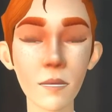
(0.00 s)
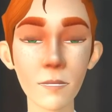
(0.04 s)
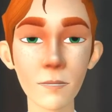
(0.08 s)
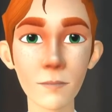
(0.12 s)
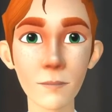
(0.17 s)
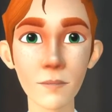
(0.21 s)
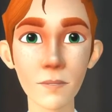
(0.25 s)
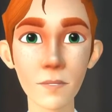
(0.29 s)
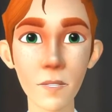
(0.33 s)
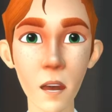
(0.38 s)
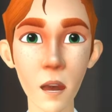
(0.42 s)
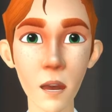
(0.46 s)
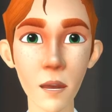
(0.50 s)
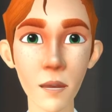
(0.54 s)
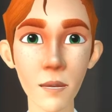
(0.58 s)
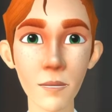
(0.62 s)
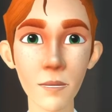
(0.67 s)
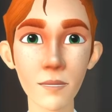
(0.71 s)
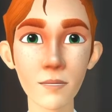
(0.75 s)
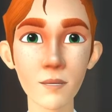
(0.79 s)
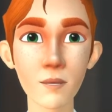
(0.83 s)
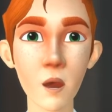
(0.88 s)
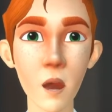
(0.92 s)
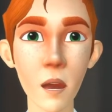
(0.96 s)
Maybe he was sure
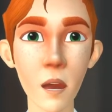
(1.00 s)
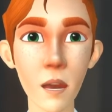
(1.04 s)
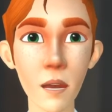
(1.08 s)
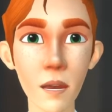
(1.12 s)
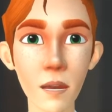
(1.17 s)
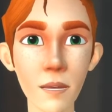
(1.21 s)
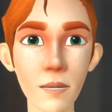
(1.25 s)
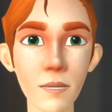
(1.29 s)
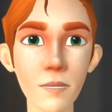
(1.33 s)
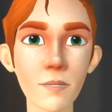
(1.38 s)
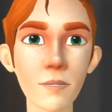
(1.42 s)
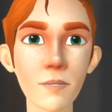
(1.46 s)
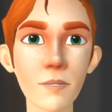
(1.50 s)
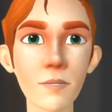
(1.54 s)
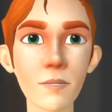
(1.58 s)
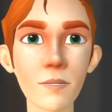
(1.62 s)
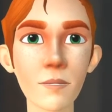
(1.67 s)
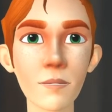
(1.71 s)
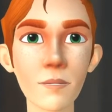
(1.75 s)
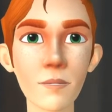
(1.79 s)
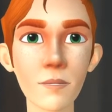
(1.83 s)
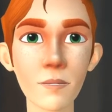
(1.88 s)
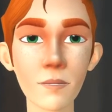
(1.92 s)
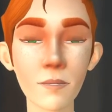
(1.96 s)
we'd recognize it. He didn't
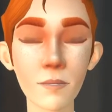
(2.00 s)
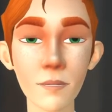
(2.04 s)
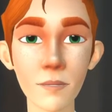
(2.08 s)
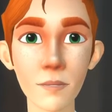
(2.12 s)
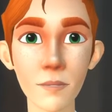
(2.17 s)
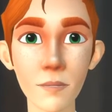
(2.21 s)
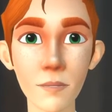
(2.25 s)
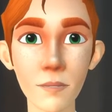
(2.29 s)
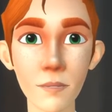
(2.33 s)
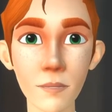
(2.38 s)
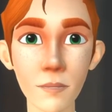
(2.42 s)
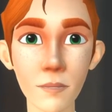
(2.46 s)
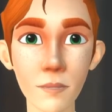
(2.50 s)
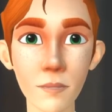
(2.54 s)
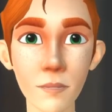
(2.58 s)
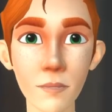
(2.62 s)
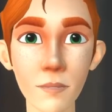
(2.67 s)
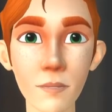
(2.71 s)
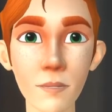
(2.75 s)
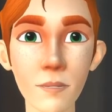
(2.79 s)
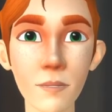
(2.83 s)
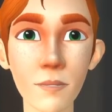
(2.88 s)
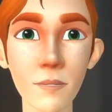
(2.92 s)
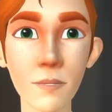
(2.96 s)
really have time to think it through, by
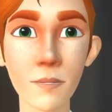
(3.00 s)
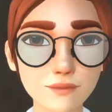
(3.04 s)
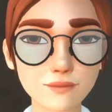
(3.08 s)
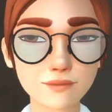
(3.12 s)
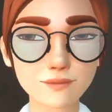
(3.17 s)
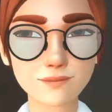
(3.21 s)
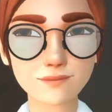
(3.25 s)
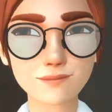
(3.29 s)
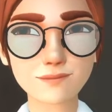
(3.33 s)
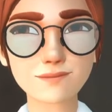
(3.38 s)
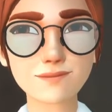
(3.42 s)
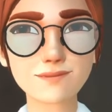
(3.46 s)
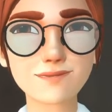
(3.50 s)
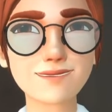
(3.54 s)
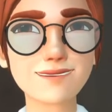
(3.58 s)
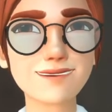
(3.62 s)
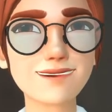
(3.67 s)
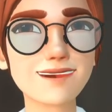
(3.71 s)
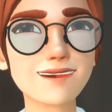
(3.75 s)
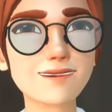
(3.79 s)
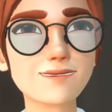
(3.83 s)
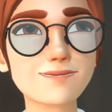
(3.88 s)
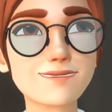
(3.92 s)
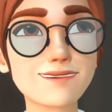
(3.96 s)
the way.
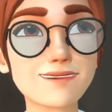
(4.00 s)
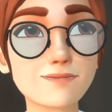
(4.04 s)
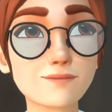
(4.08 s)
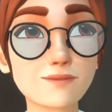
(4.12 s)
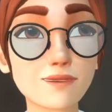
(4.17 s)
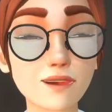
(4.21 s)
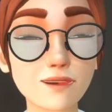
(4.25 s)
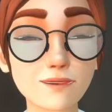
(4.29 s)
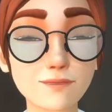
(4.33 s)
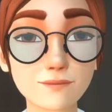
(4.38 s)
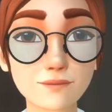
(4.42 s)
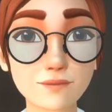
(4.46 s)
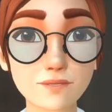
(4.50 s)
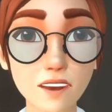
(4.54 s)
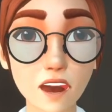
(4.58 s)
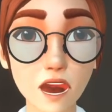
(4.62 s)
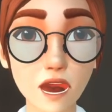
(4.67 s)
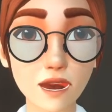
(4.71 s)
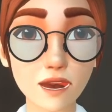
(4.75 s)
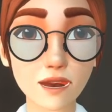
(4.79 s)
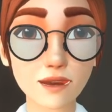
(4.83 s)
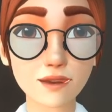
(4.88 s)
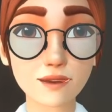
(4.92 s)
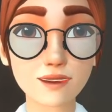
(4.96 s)
But how could we?
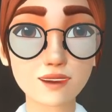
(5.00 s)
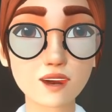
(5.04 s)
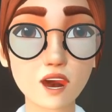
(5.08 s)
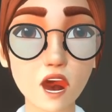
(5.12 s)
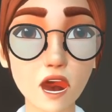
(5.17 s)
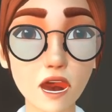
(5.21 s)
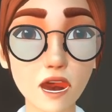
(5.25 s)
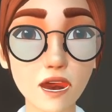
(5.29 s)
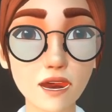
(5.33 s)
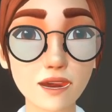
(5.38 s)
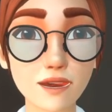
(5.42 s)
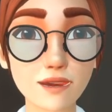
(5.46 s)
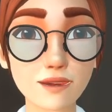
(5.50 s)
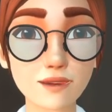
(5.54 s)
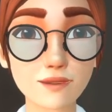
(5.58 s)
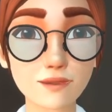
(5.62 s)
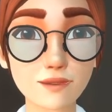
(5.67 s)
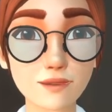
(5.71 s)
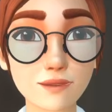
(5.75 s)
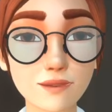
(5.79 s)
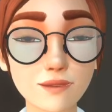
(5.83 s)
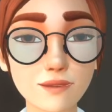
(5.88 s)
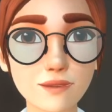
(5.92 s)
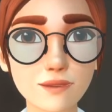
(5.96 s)
It's not like it's some
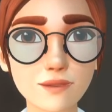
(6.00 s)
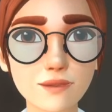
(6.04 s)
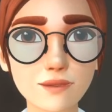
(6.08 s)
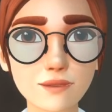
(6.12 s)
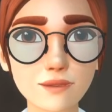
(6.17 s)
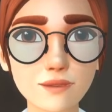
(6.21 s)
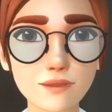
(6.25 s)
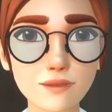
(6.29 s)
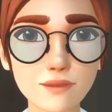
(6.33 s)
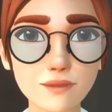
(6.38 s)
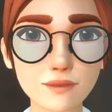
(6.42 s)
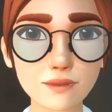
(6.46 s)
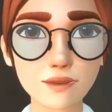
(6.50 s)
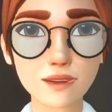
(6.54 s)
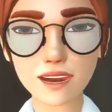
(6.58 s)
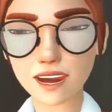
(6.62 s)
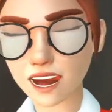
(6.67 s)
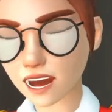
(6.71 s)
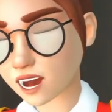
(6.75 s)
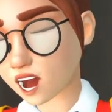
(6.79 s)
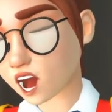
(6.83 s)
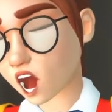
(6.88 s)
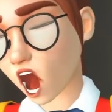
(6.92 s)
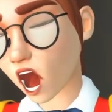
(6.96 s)
sign that's everywhere.
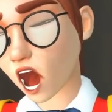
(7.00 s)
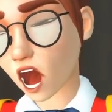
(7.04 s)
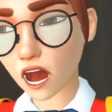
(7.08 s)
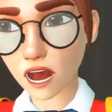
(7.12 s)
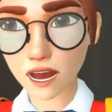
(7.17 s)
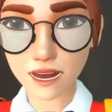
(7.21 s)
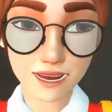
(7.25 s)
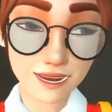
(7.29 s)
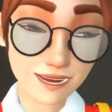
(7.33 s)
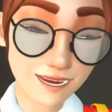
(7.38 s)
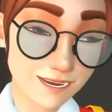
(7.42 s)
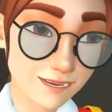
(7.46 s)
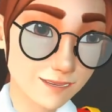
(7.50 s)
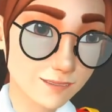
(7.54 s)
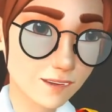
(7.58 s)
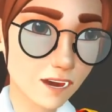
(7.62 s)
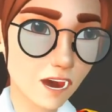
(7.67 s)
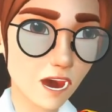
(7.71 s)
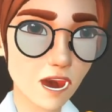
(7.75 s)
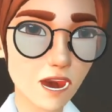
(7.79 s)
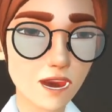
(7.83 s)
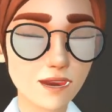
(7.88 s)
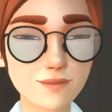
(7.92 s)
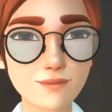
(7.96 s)

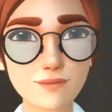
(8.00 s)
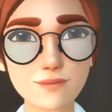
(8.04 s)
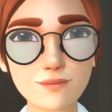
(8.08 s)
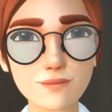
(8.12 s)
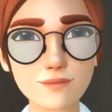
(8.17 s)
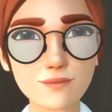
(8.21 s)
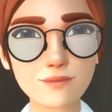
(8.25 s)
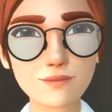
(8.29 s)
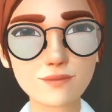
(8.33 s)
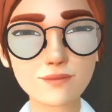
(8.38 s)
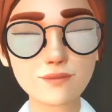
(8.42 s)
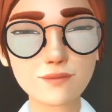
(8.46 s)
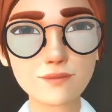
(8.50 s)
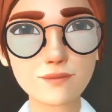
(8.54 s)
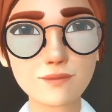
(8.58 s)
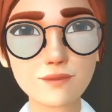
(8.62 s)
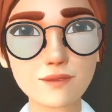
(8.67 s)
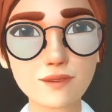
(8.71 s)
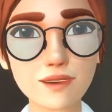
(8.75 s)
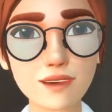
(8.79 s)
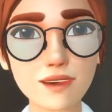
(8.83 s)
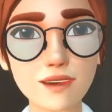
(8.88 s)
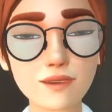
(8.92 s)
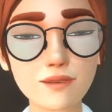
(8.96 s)
Not oh, like it's
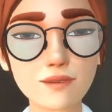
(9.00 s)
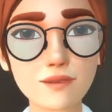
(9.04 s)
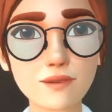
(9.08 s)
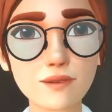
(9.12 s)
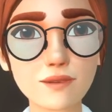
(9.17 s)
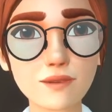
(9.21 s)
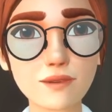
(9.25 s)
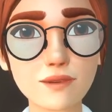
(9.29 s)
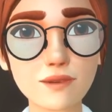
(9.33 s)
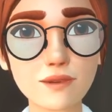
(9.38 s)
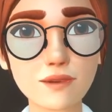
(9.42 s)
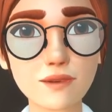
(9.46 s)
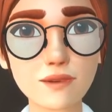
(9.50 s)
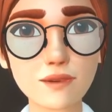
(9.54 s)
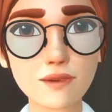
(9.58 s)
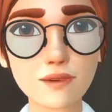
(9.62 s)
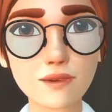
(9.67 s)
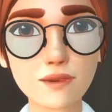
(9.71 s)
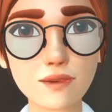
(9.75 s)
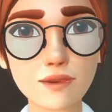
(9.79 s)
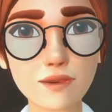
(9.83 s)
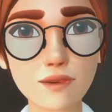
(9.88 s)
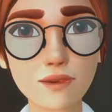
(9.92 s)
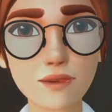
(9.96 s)
staring us in the face.
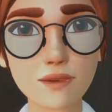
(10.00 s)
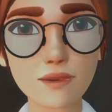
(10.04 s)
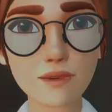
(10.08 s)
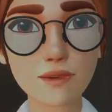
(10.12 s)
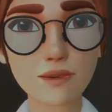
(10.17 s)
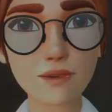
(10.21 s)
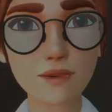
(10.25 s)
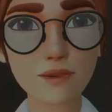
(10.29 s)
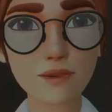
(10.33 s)
Look!